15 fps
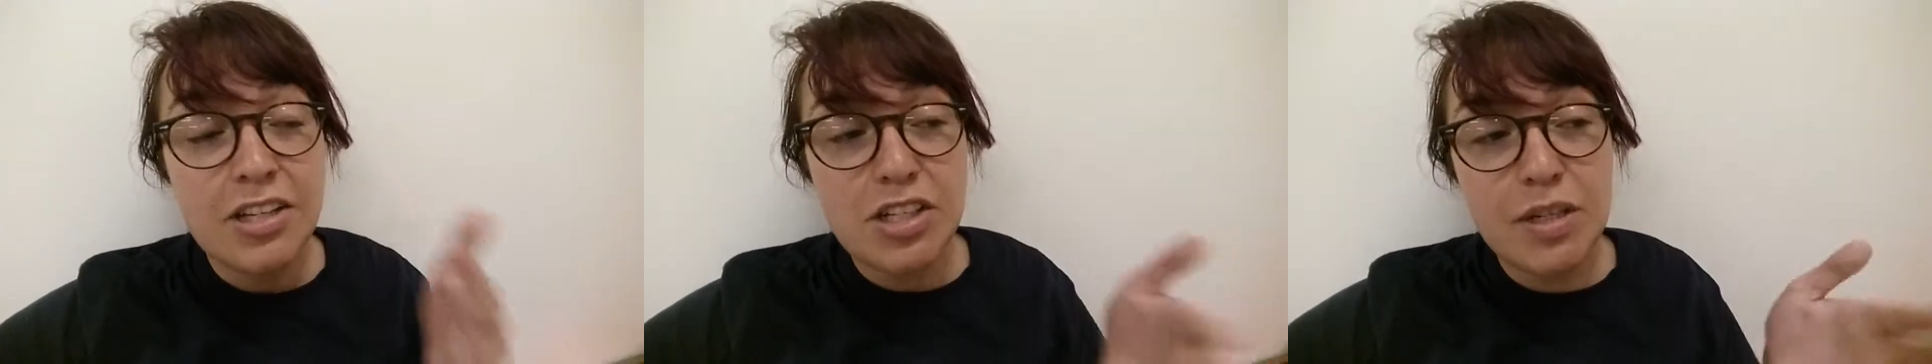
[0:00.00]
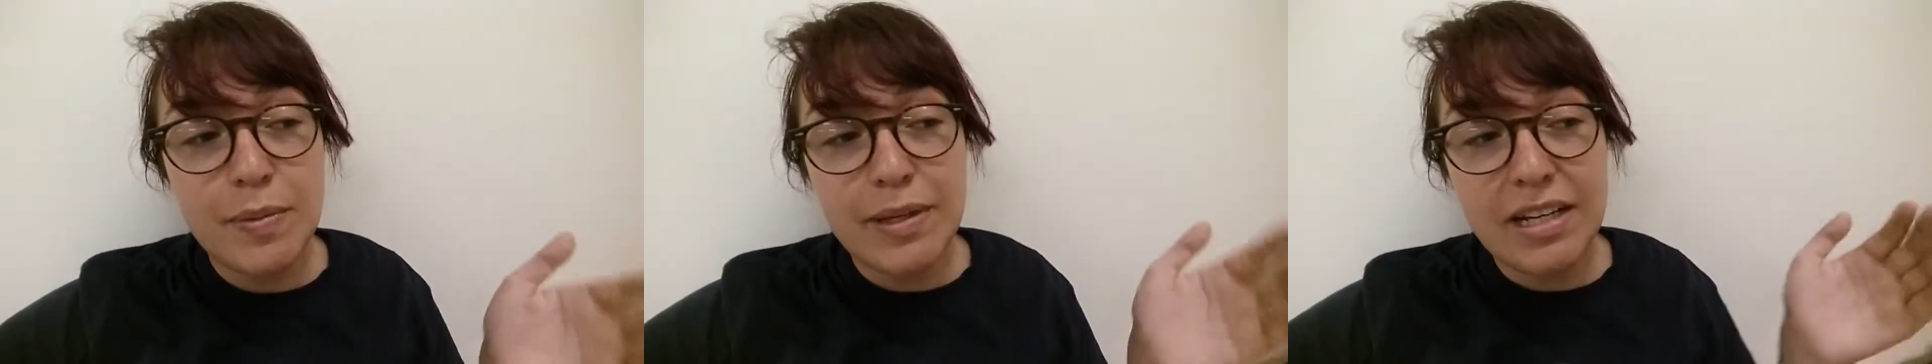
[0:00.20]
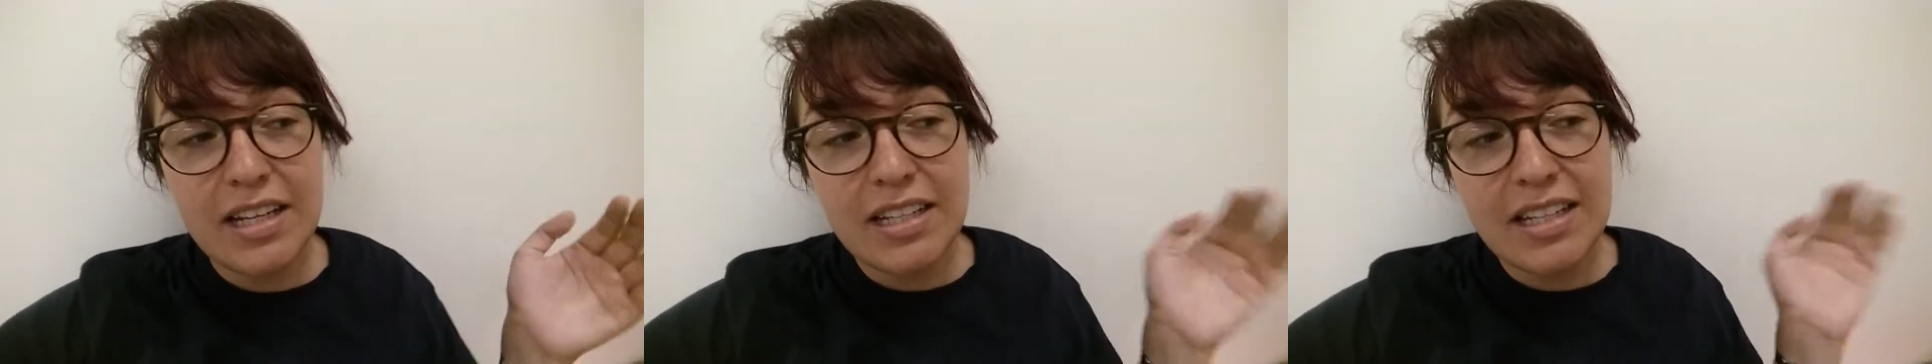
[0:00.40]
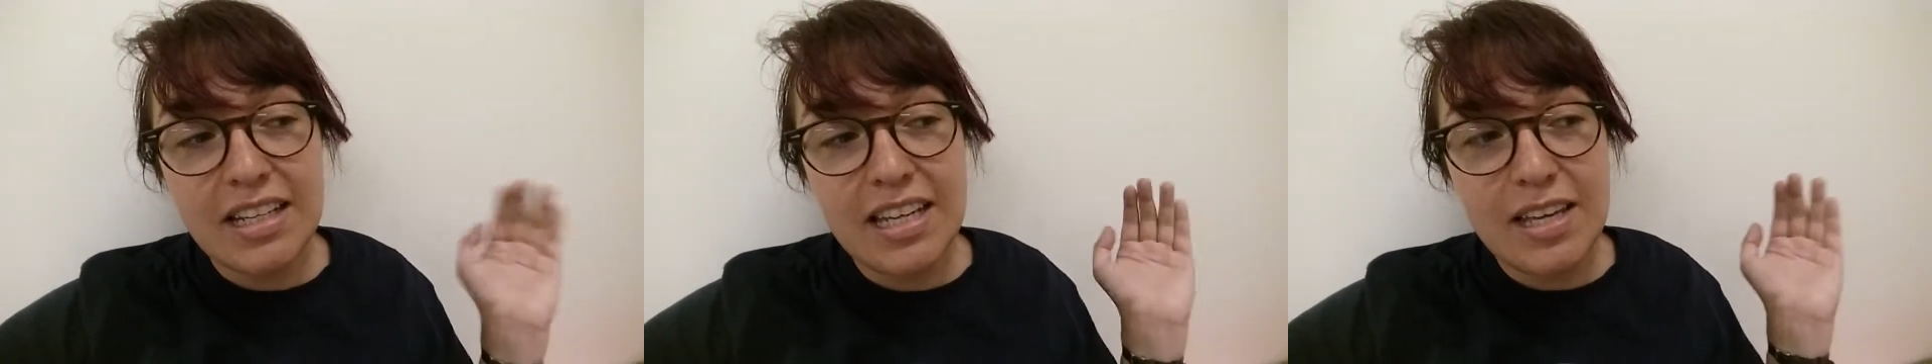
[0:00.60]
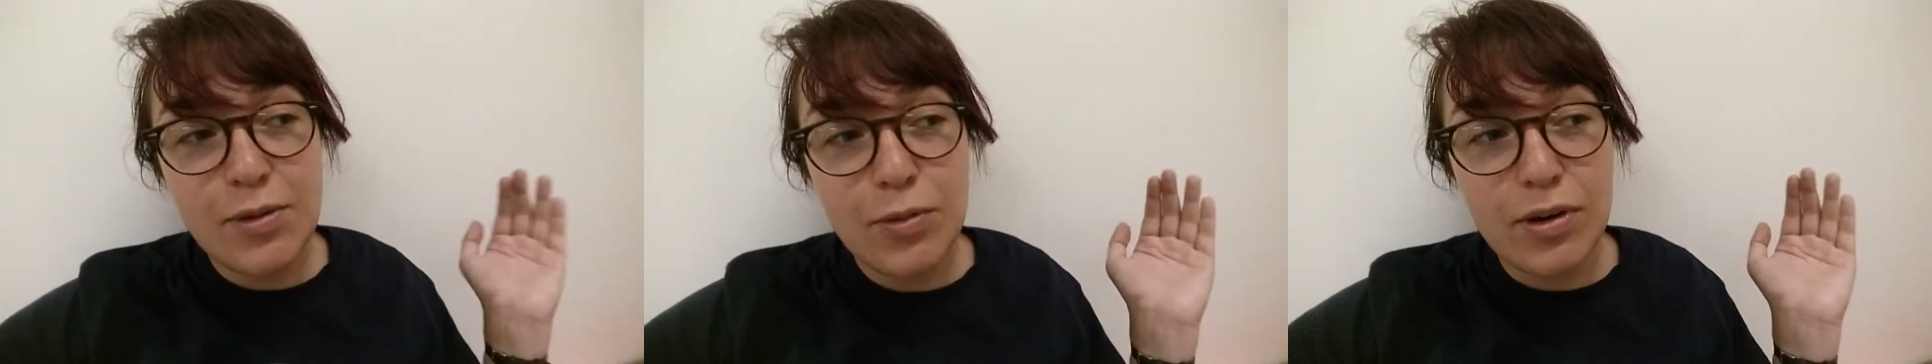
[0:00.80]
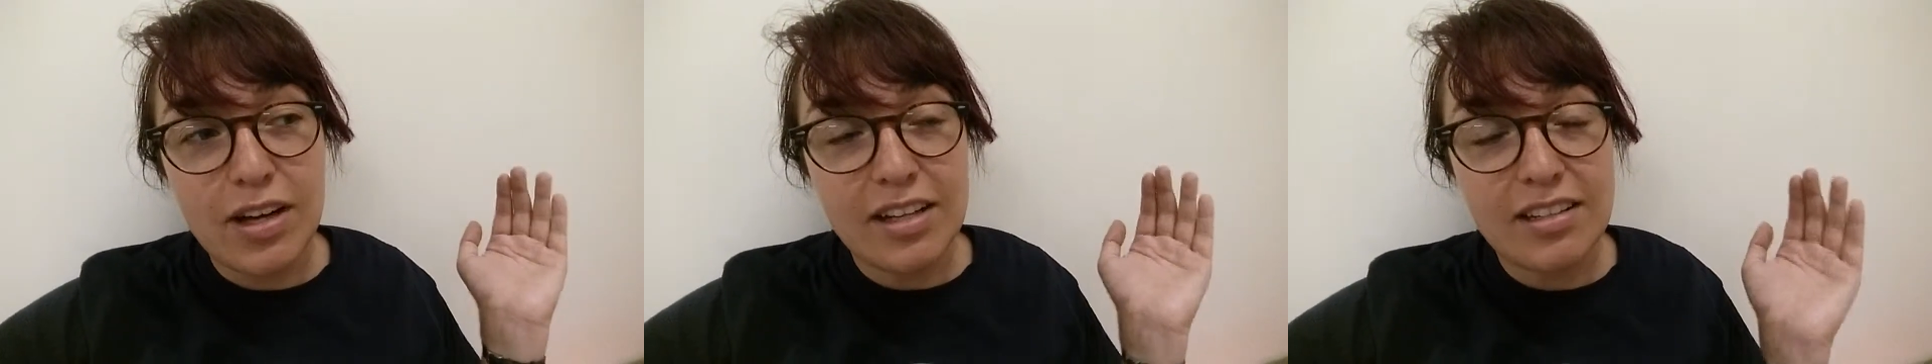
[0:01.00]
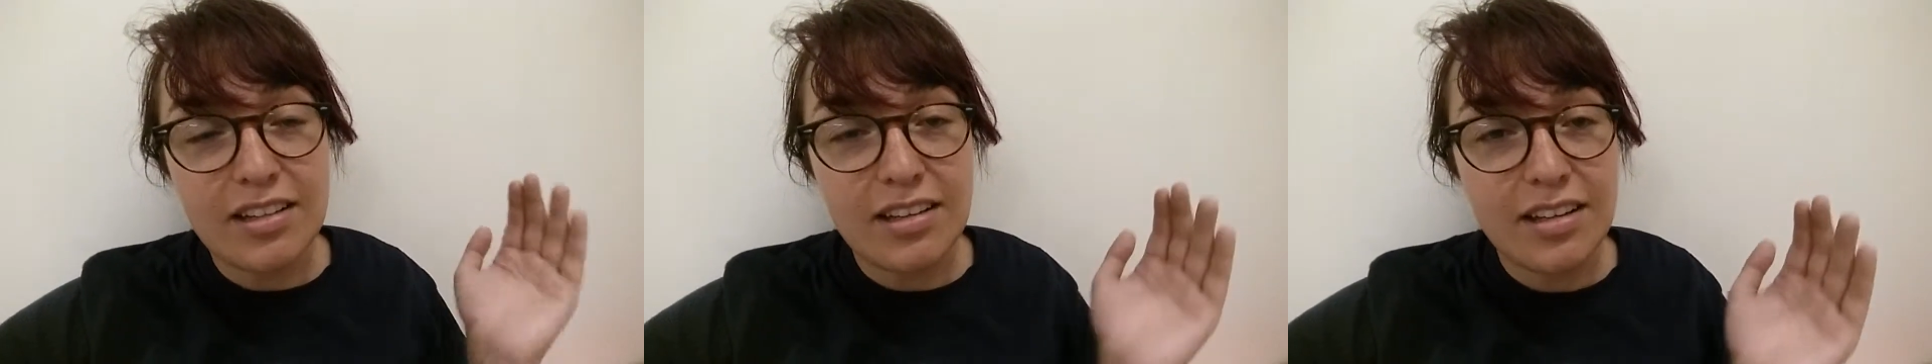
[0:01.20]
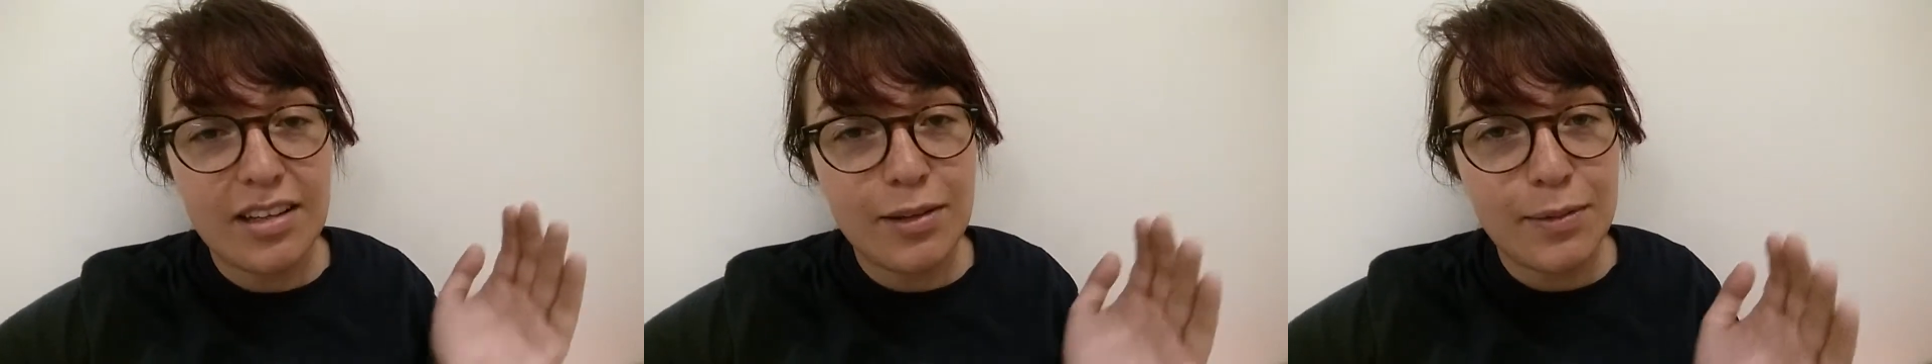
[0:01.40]
So apparently he walked
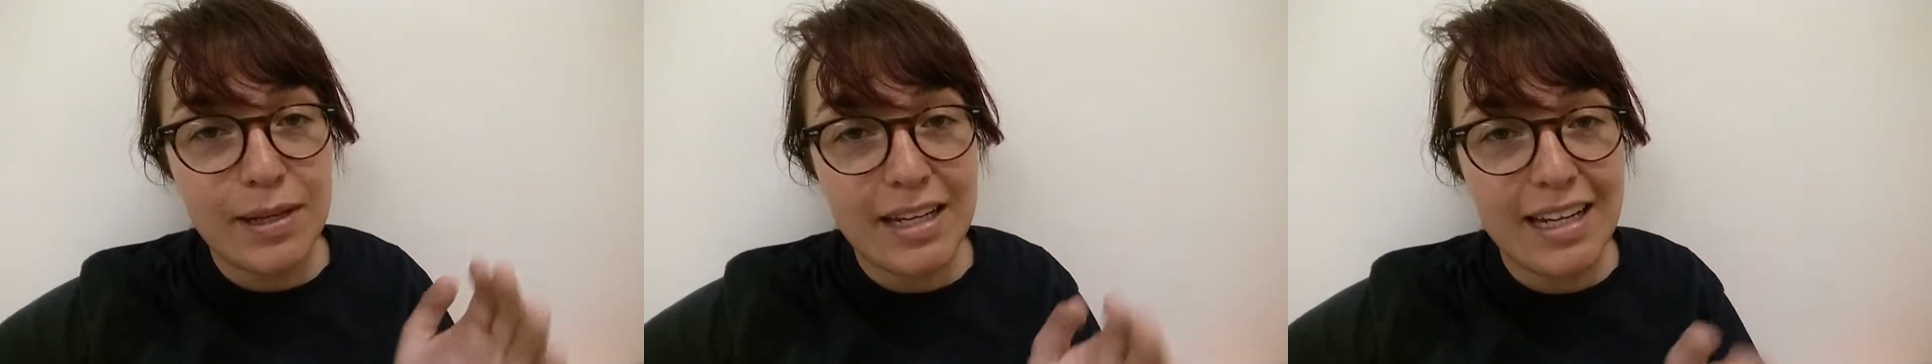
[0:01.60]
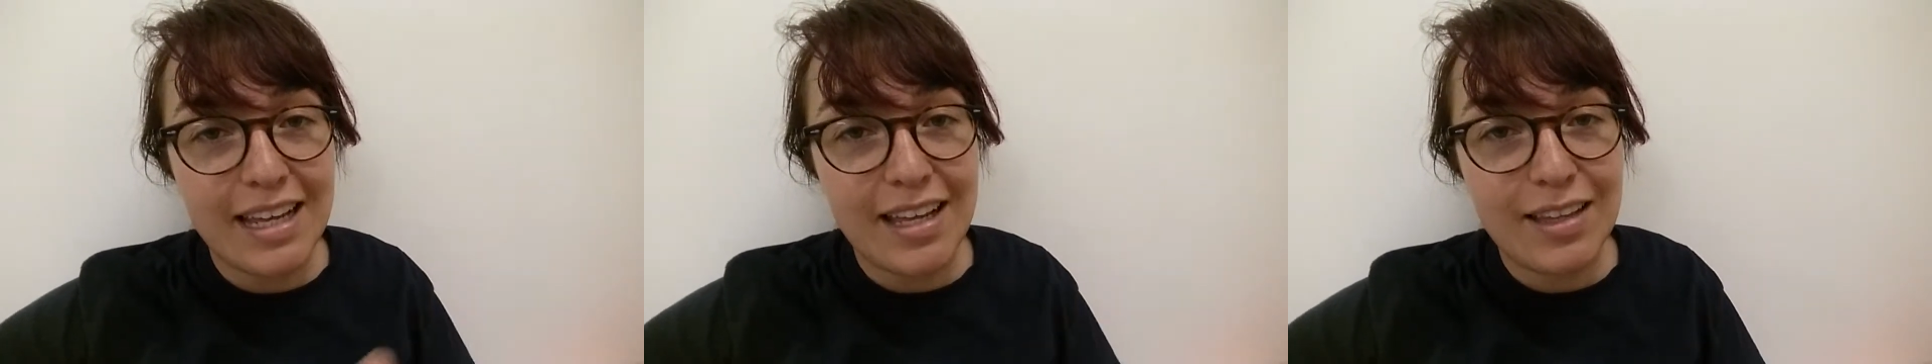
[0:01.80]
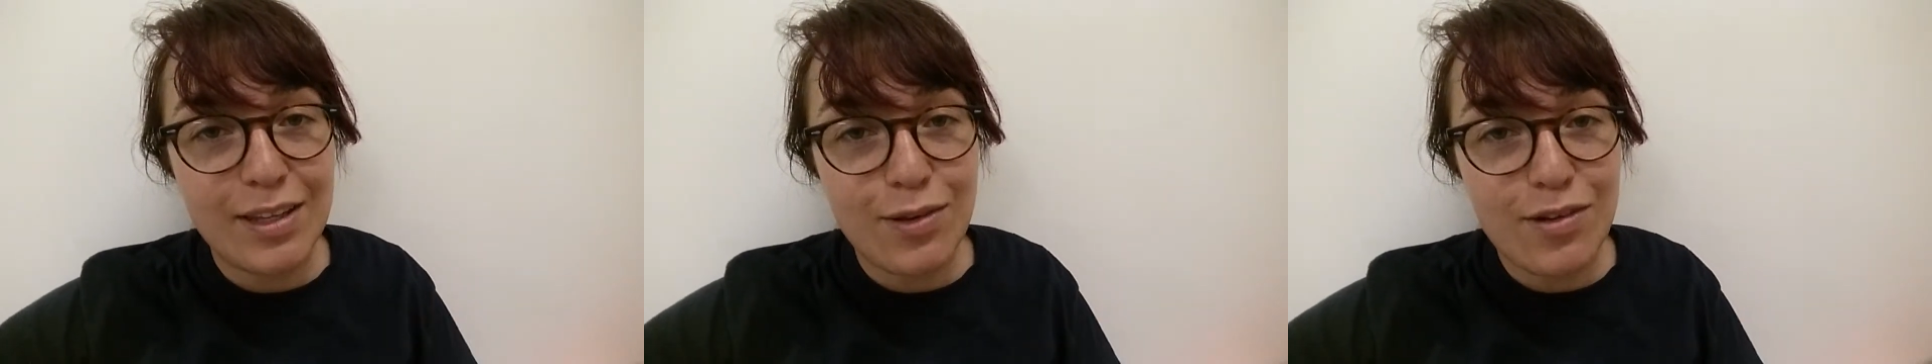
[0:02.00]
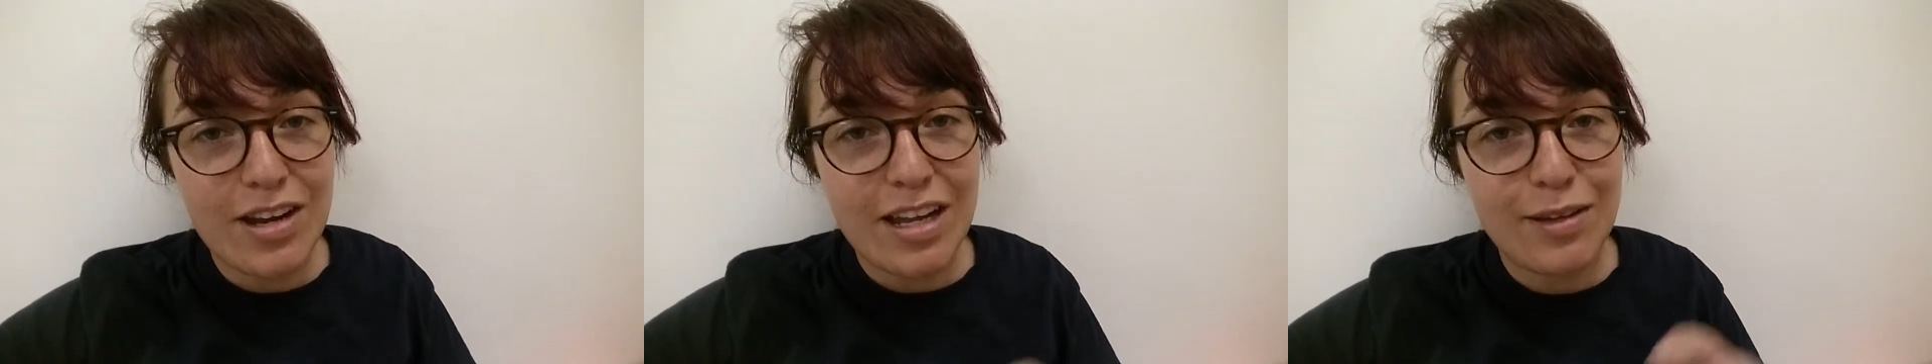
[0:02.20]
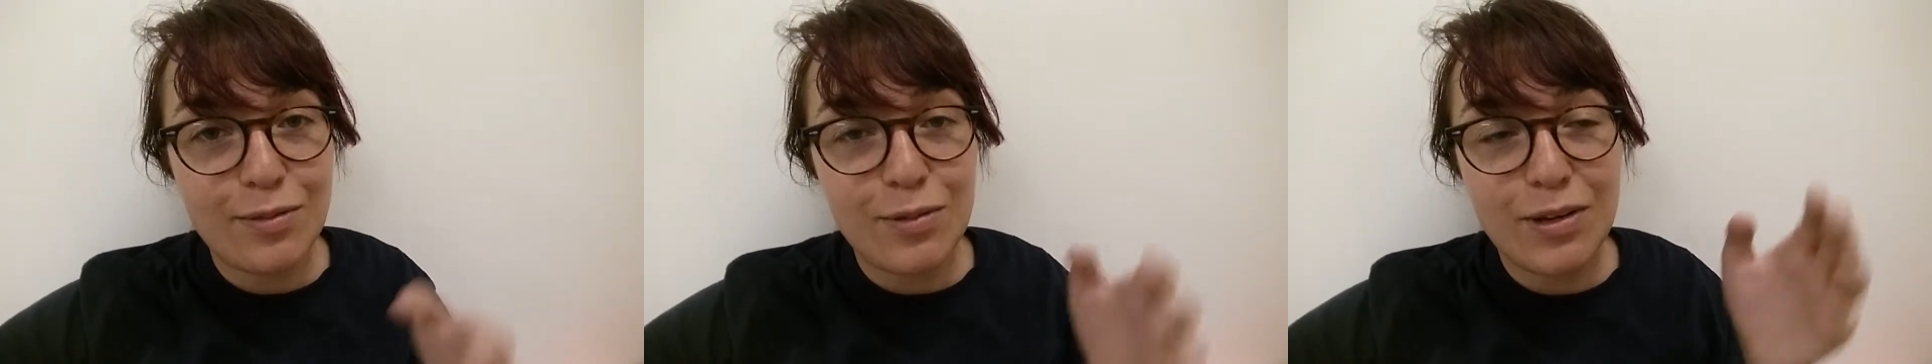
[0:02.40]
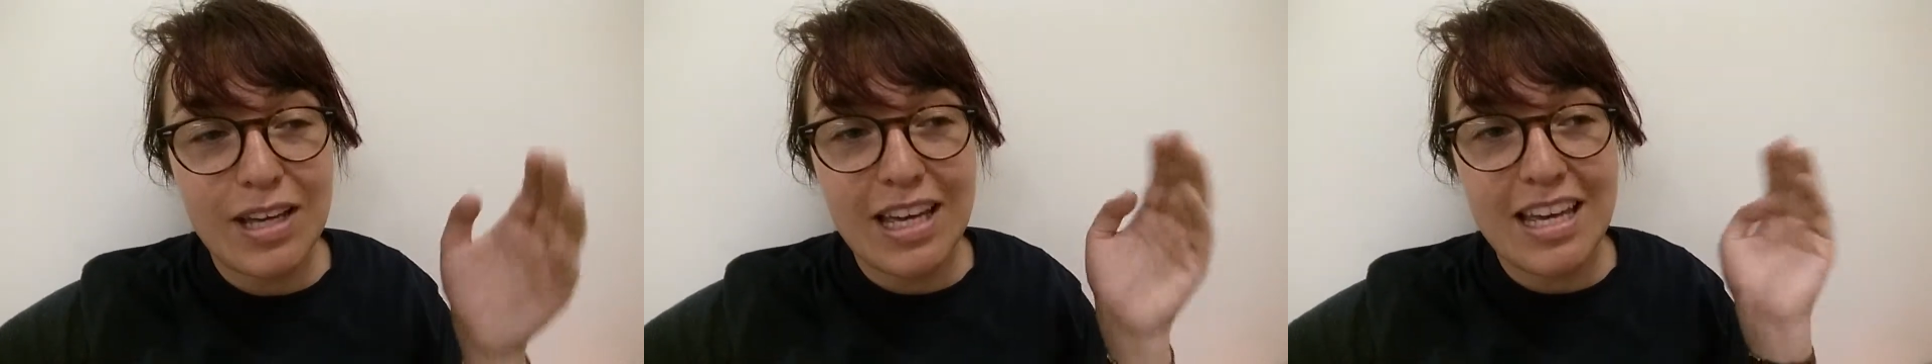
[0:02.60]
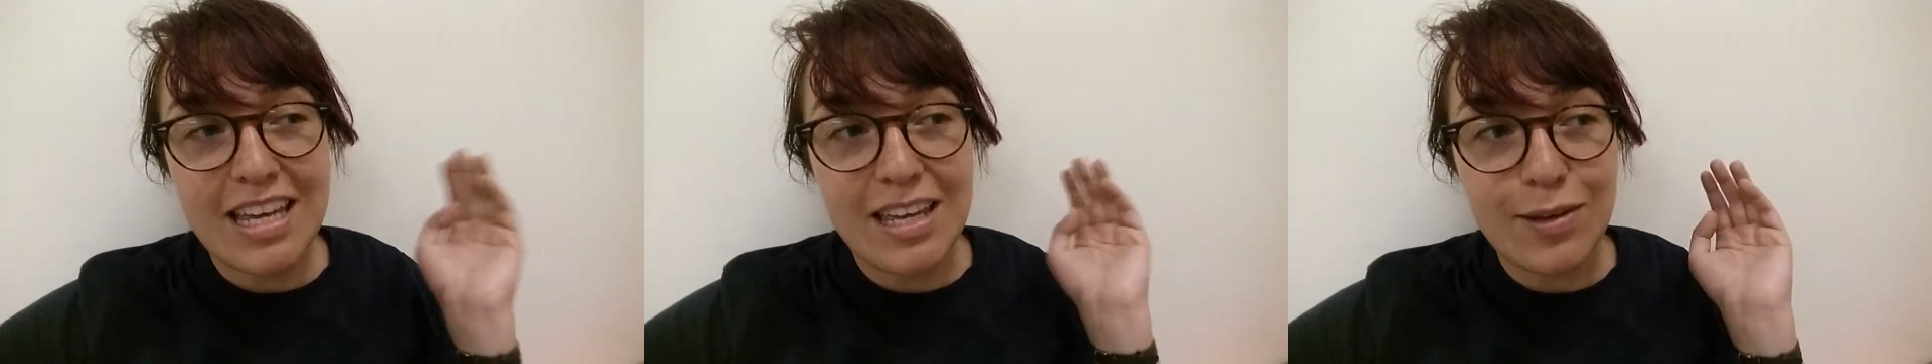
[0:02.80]
all the way down the driveway,